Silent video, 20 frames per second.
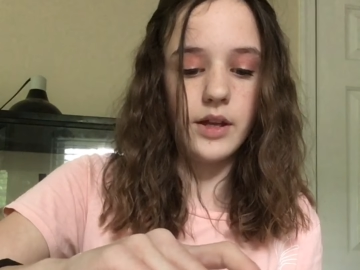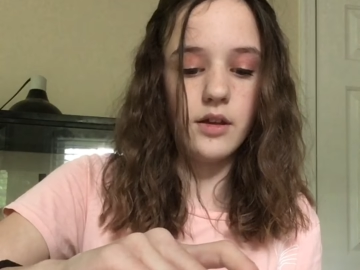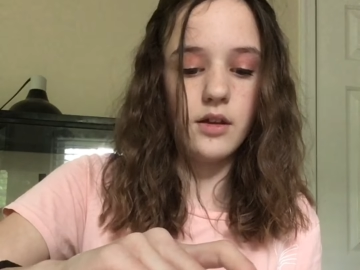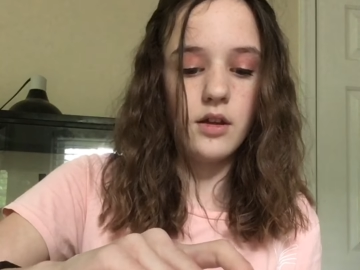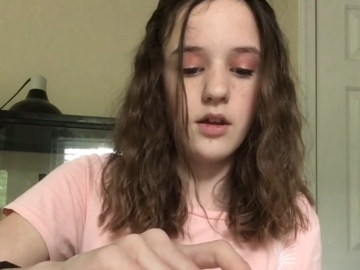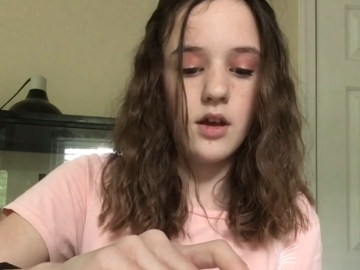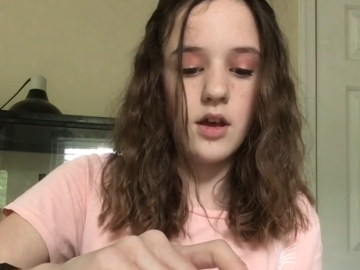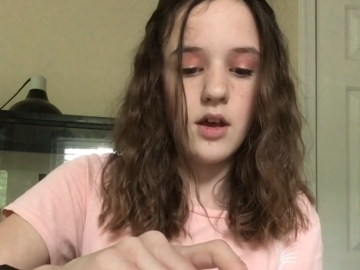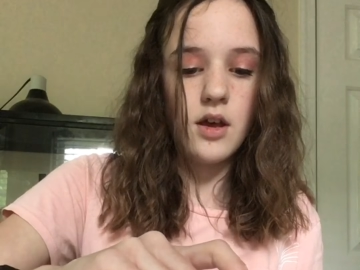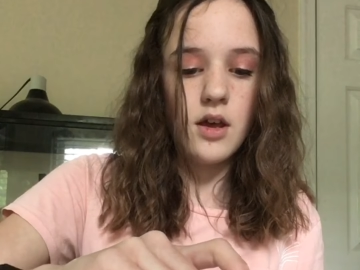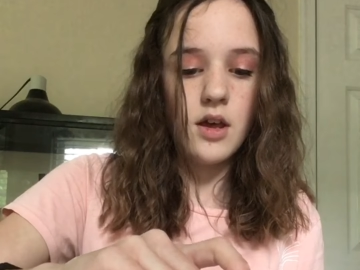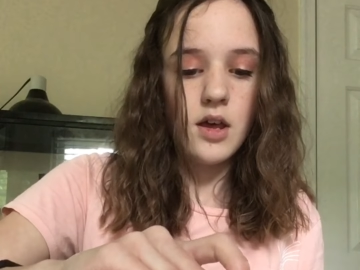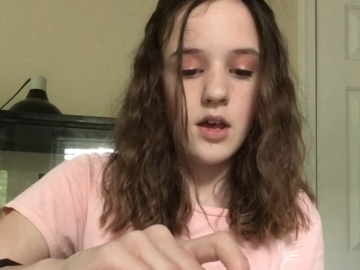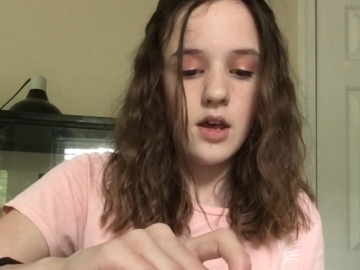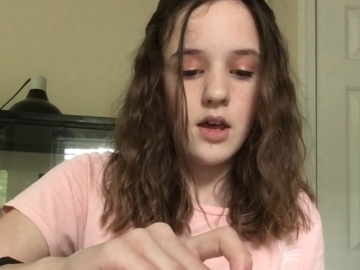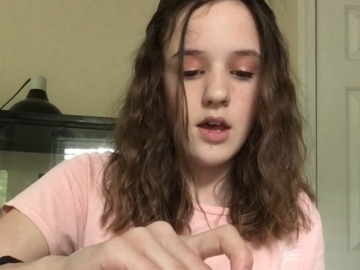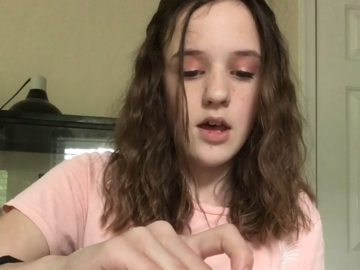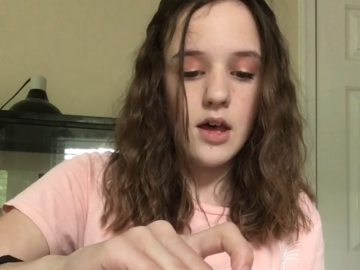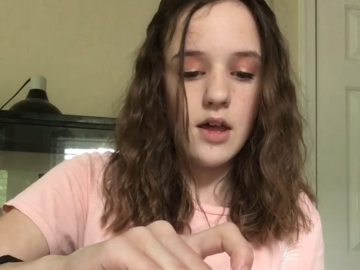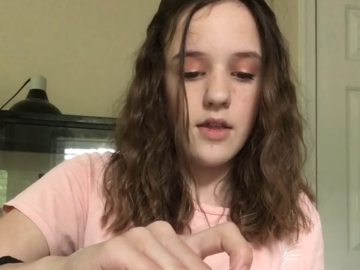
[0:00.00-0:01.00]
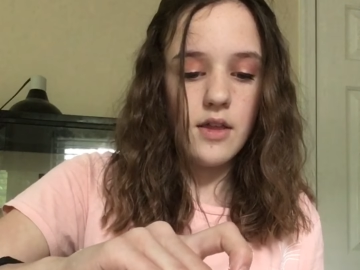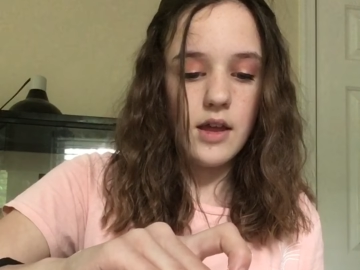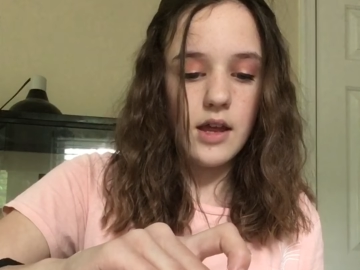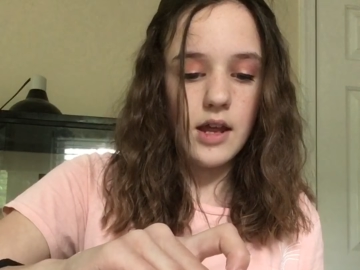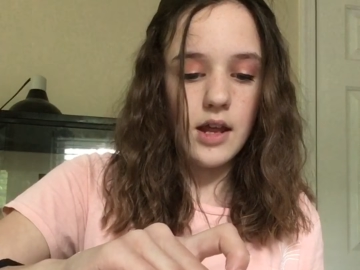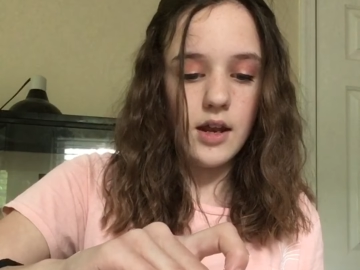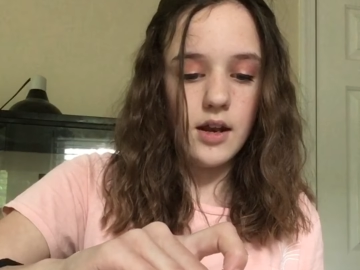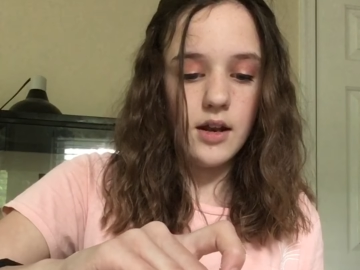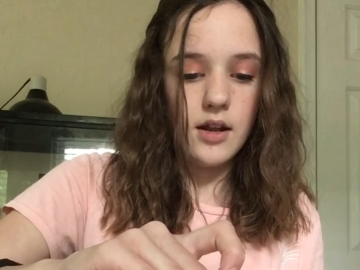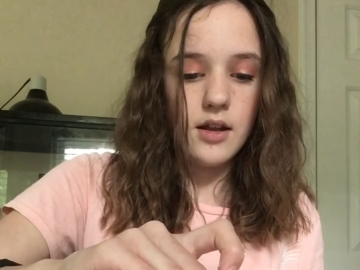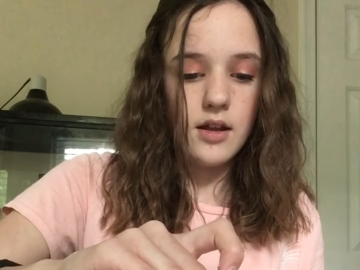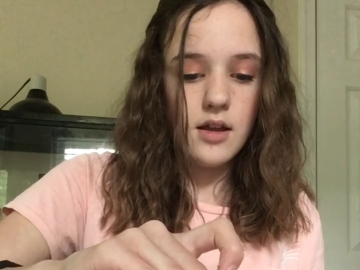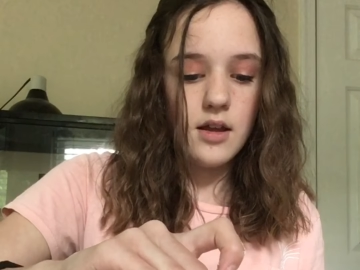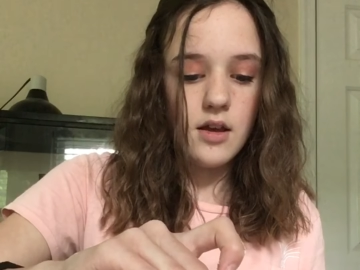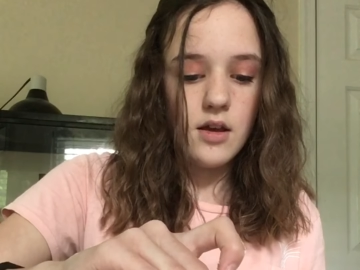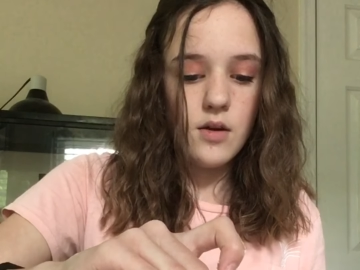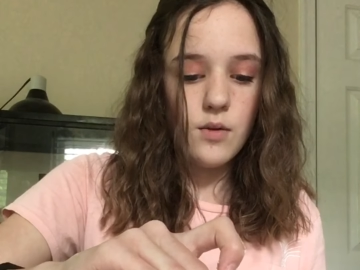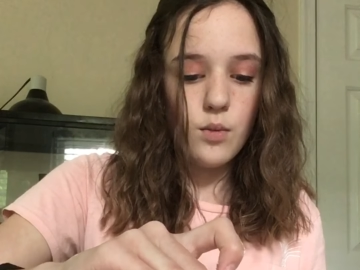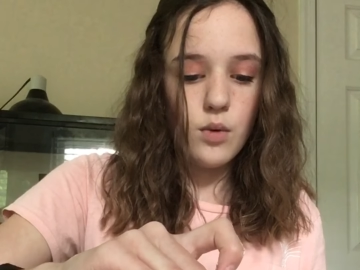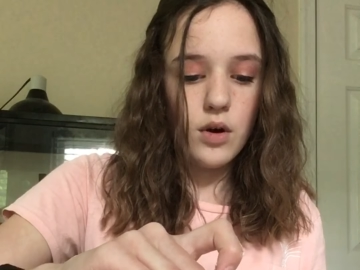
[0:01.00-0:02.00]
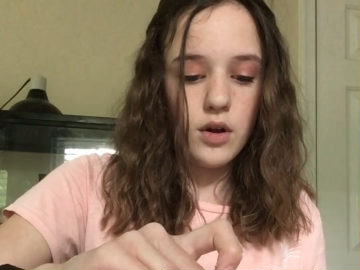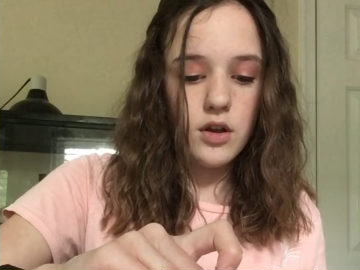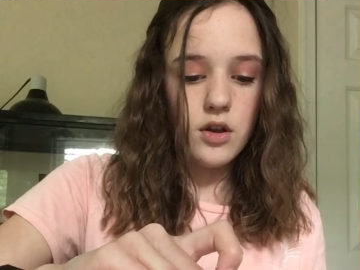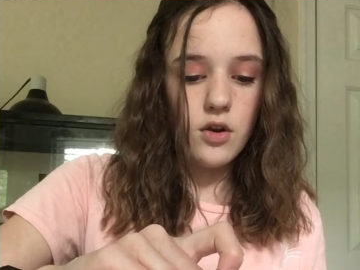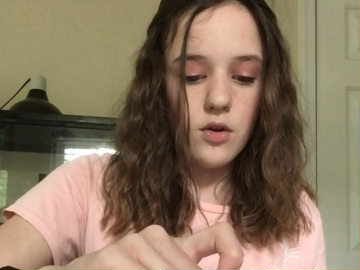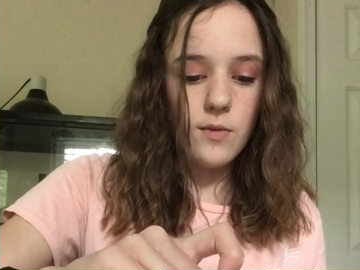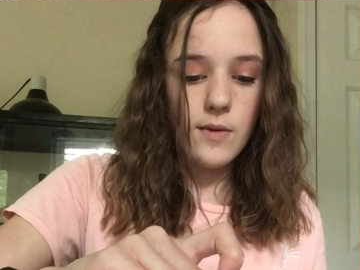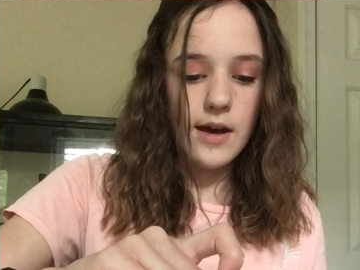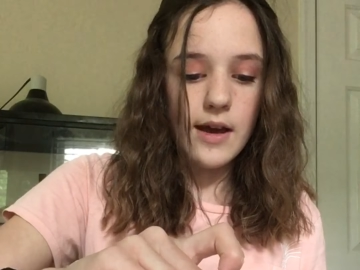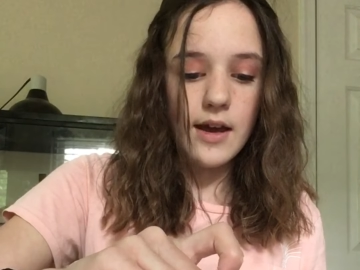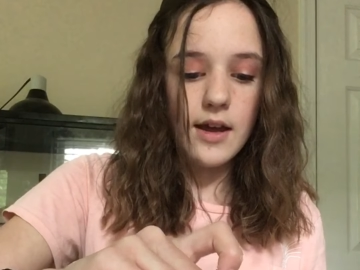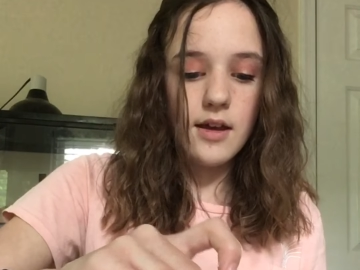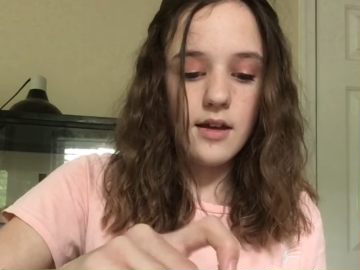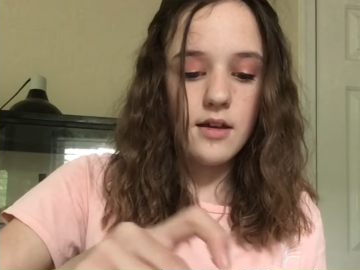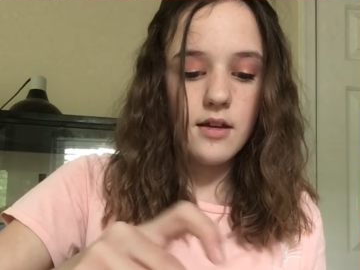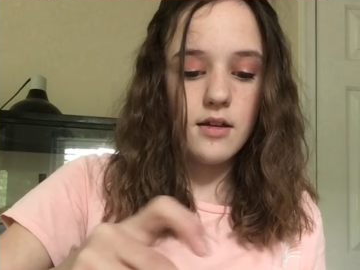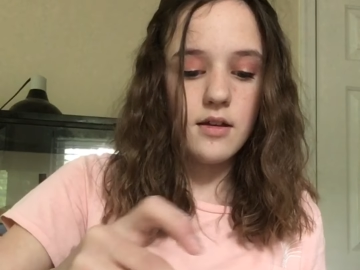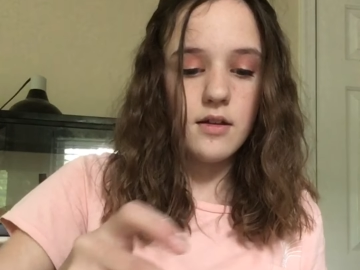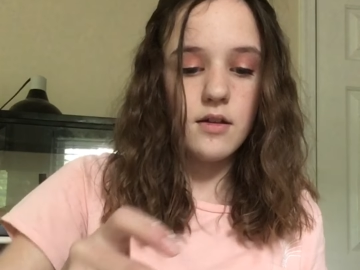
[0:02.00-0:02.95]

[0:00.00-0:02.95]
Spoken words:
if it's like too dry and crumbly, you can always add in